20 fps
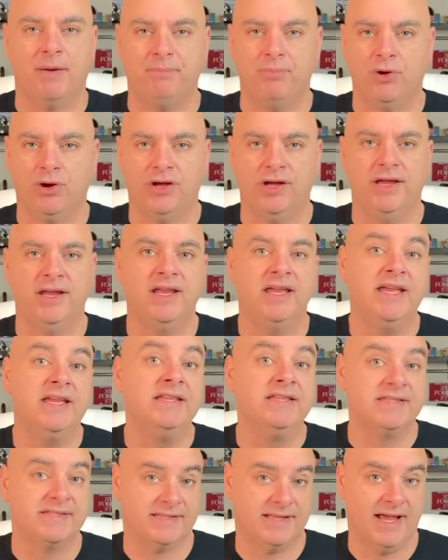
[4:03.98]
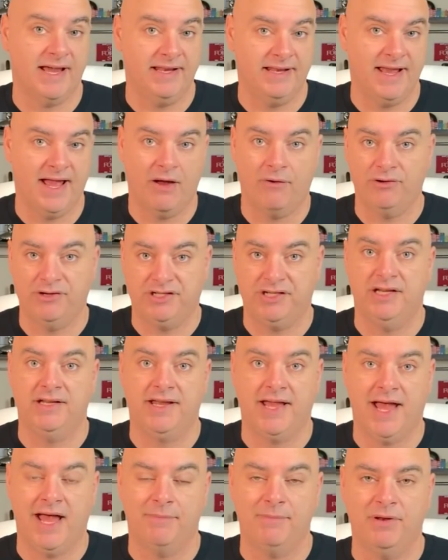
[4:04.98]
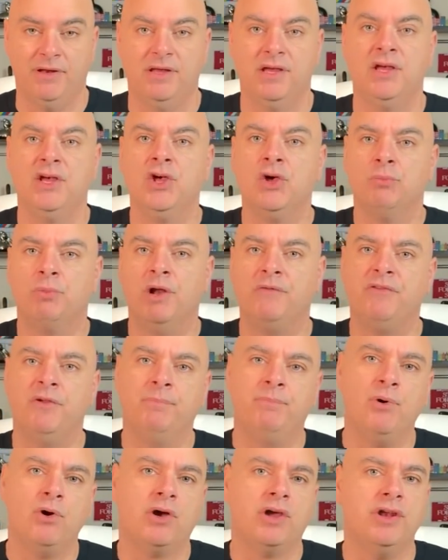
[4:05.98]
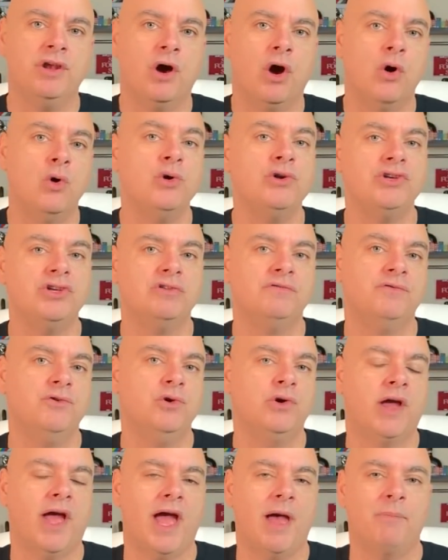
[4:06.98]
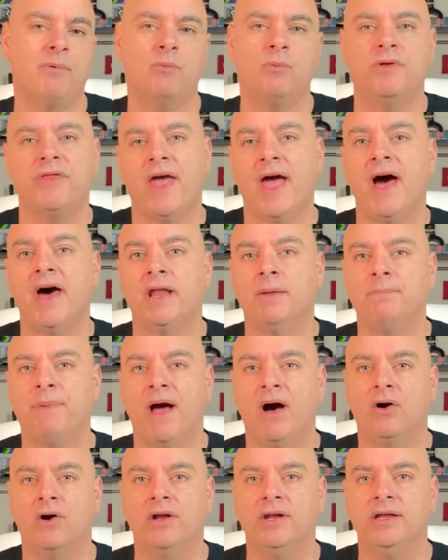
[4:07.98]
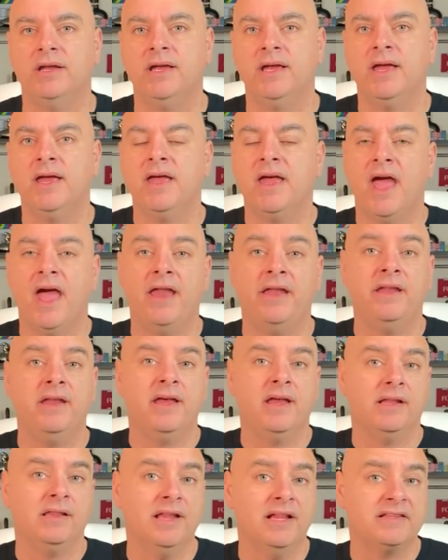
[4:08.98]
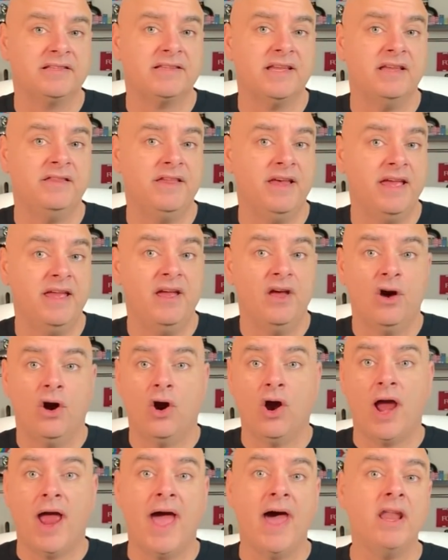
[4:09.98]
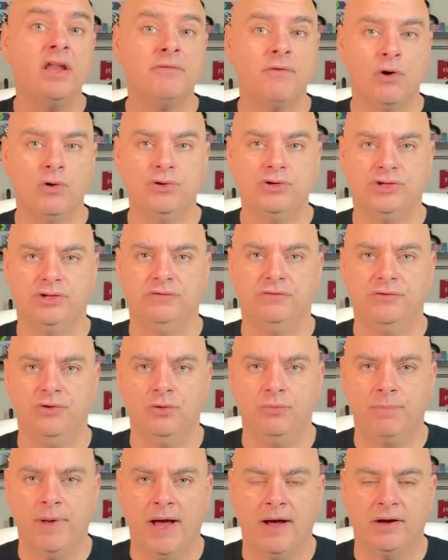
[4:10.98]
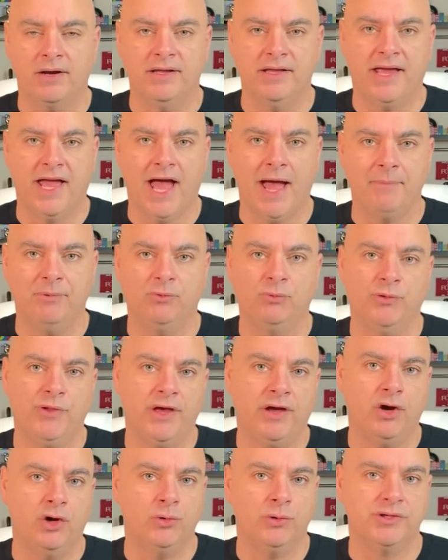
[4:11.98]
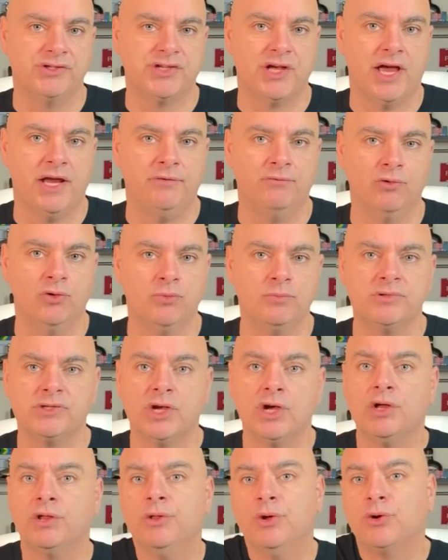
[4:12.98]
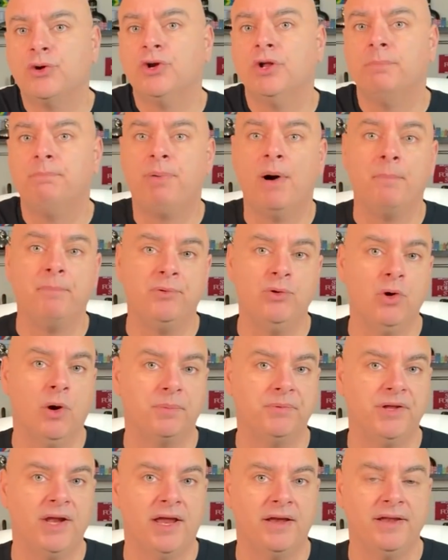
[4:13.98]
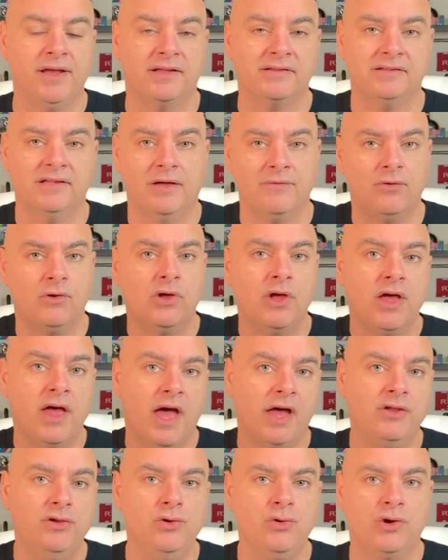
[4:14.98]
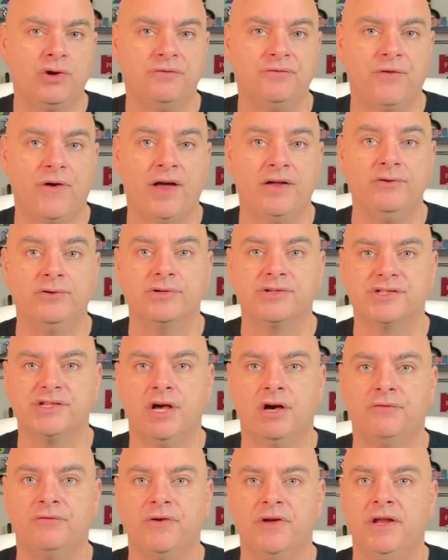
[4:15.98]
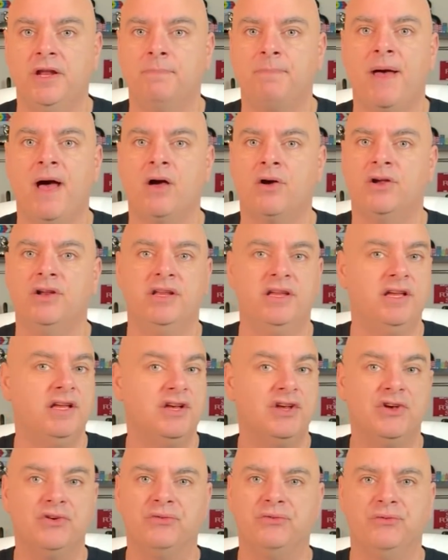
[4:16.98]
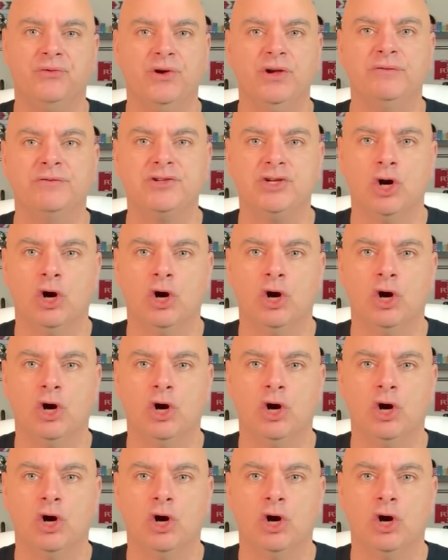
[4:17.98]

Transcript: about booking an inside guaranteed cabin. But if you book an ocean view cabin without a balcony, and let's say they are out of ocean view balcony cabins when they go to assign rooms, they're going to bump you up to that next level, and you could find yourself in a balcony free of